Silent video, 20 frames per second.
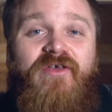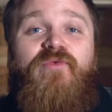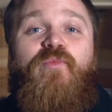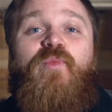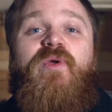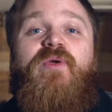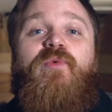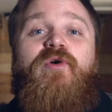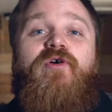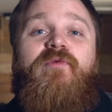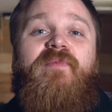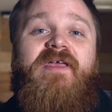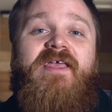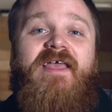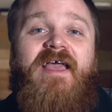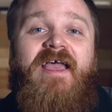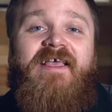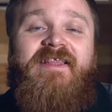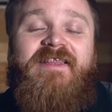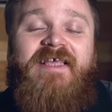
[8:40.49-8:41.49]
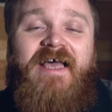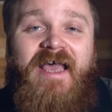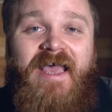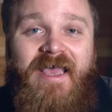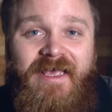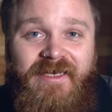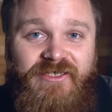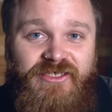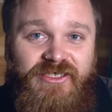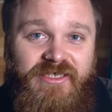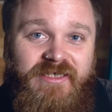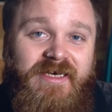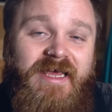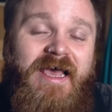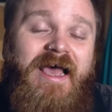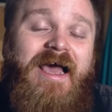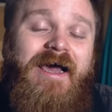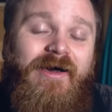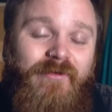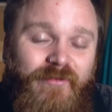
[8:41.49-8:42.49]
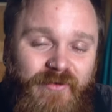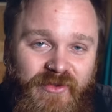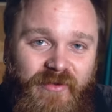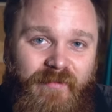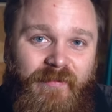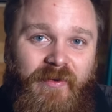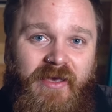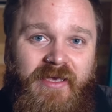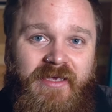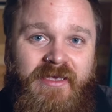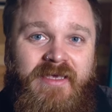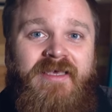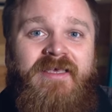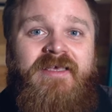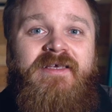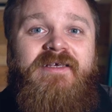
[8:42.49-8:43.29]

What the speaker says: we will be getting that engine out of the bike